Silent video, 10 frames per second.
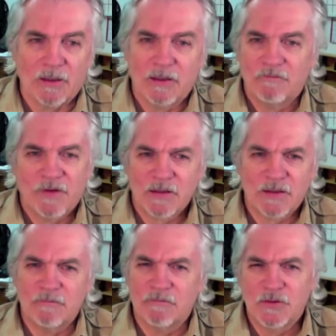In fact,
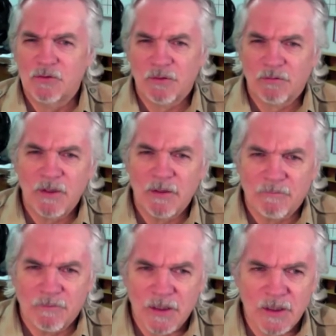in 2 or 3 of
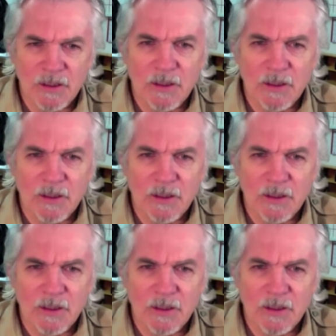the